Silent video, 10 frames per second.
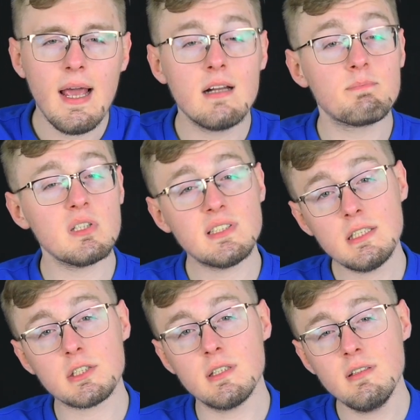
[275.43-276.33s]
and
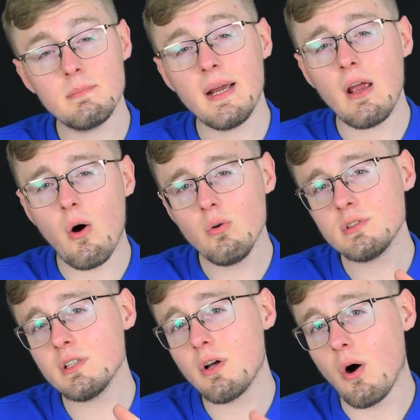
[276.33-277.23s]
position may
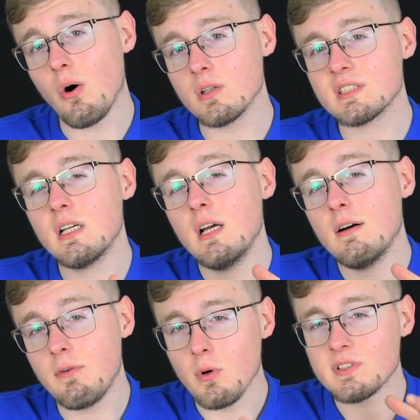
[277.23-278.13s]
also cause
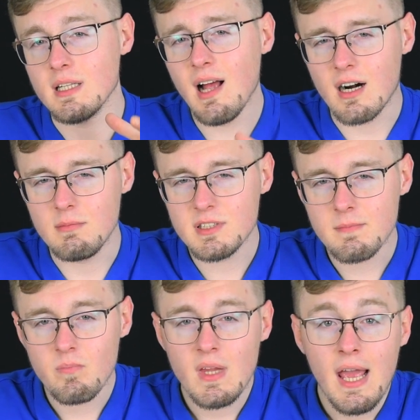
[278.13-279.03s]
false alarms,